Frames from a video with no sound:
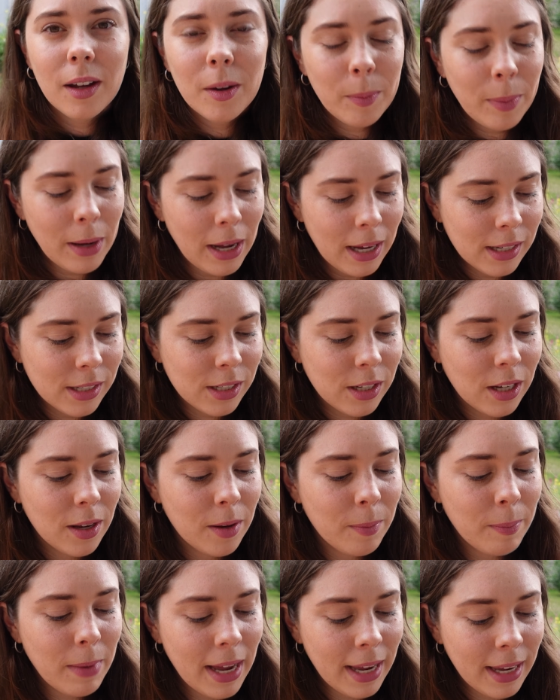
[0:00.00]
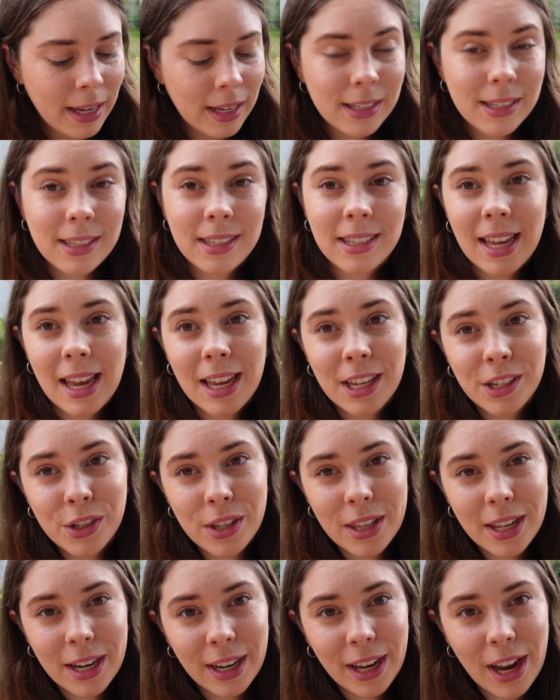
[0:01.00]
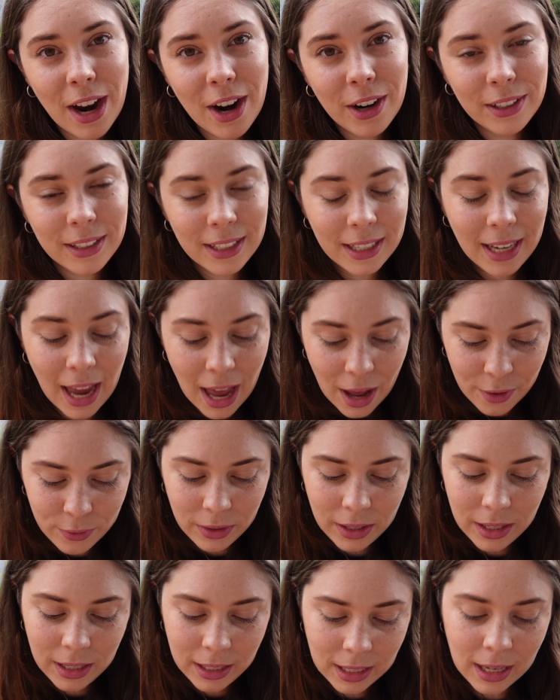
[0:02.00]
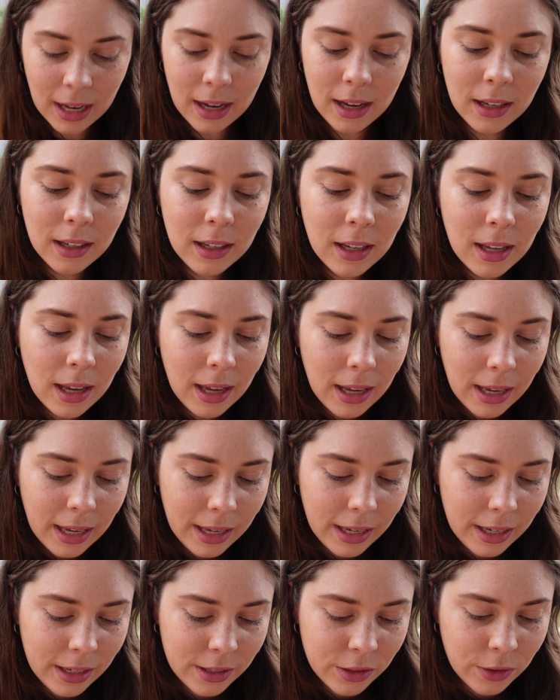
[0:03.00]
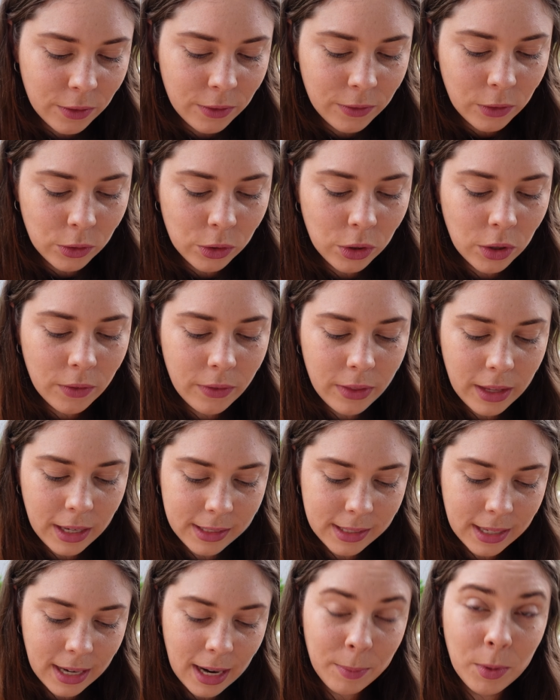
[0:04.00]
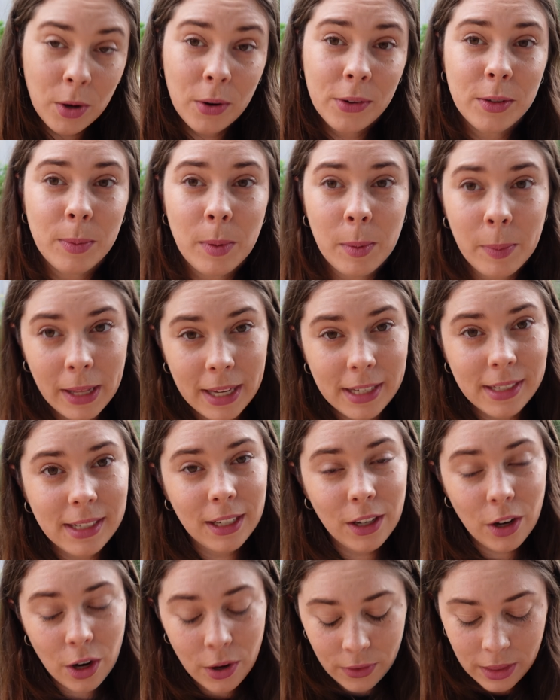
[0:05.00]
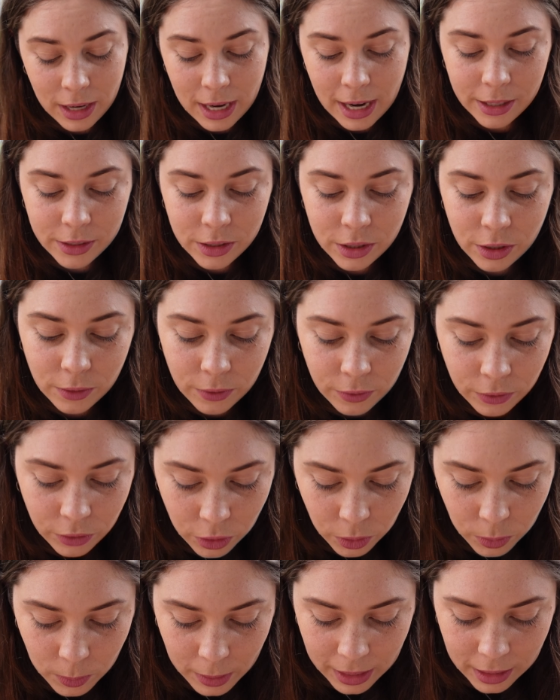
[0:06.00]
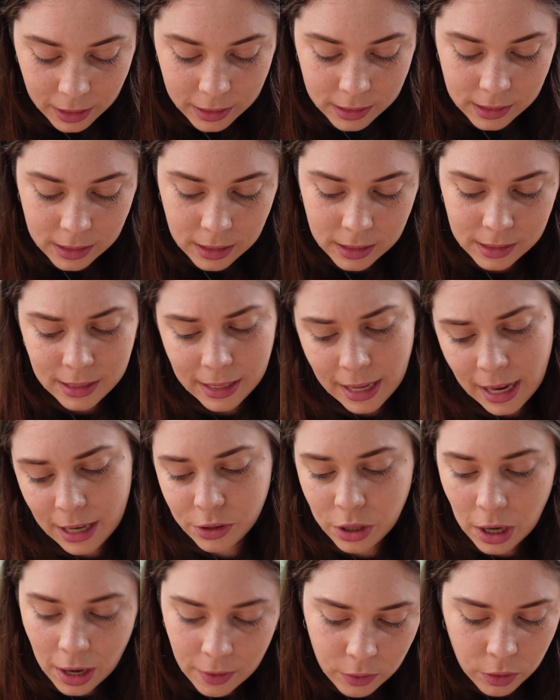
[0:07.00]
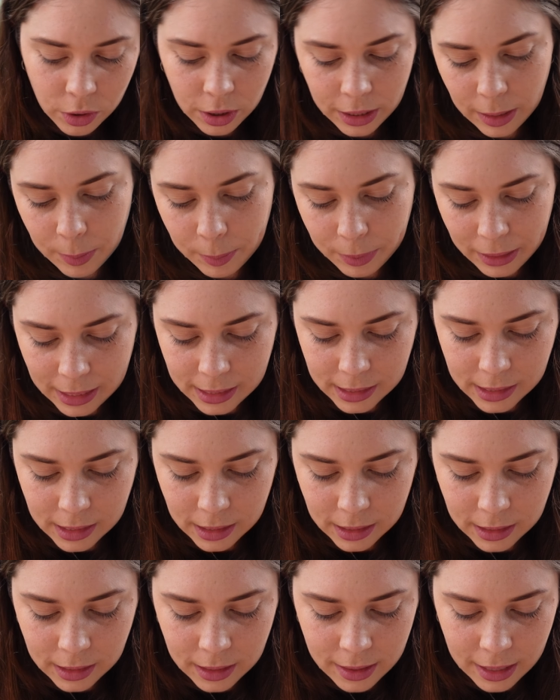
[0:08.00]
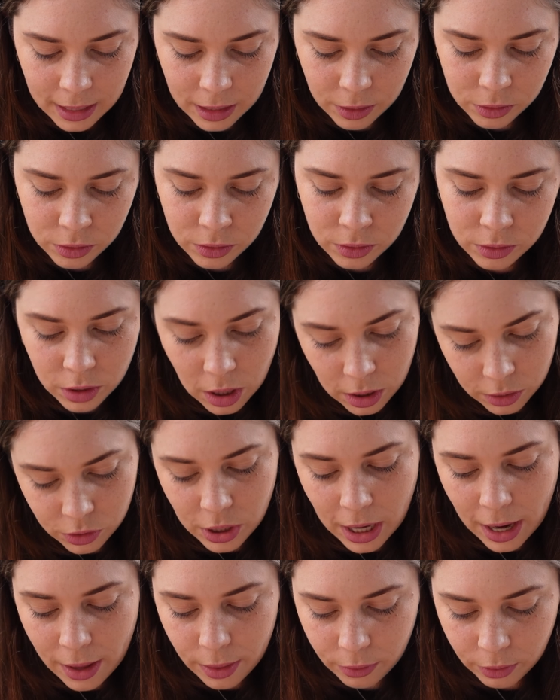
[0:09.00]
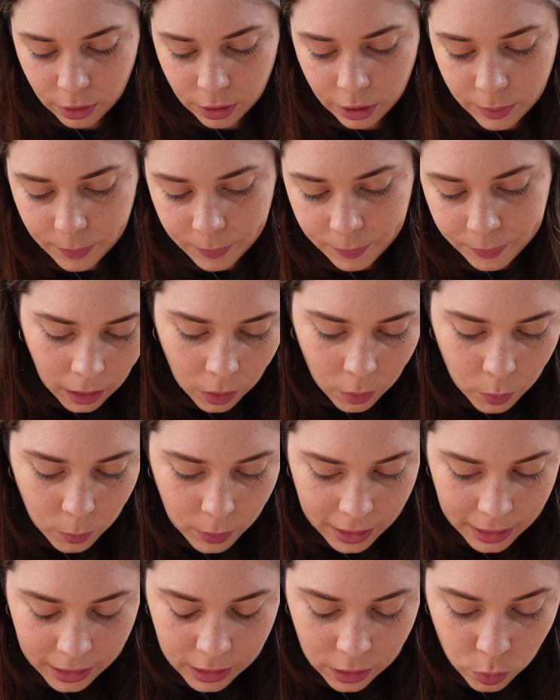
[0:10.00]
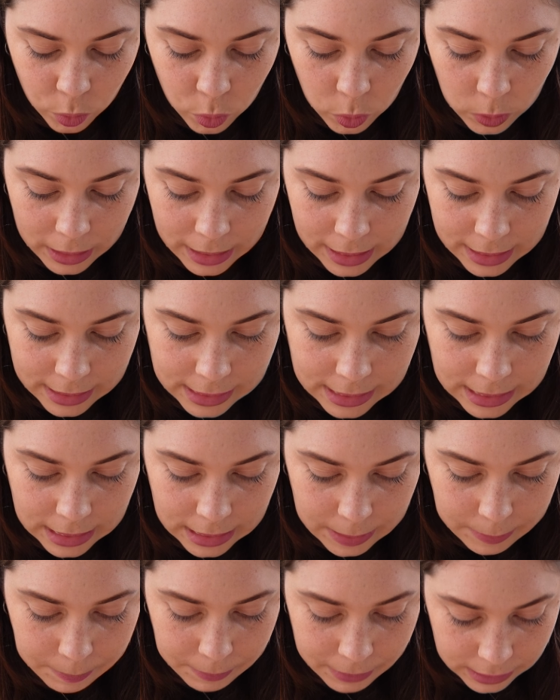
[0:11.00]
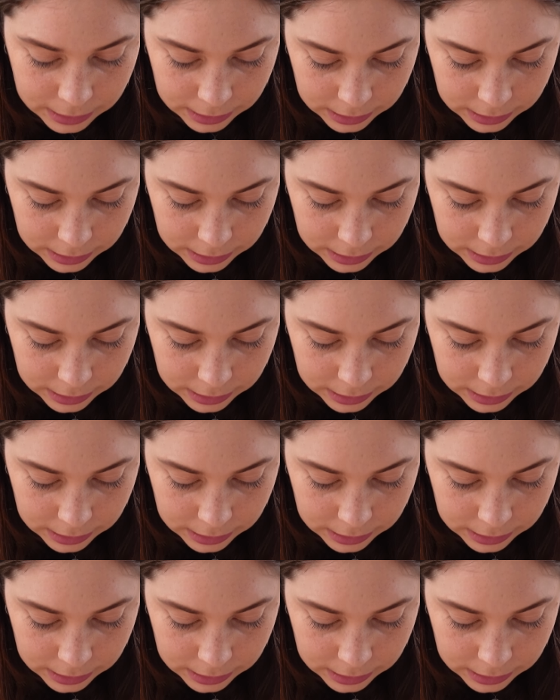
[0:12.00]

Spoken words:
But my stash that I currently have here is full of things that I'm going to be planting over the next few weeks / have already planted that I'll chat through when I can organize them.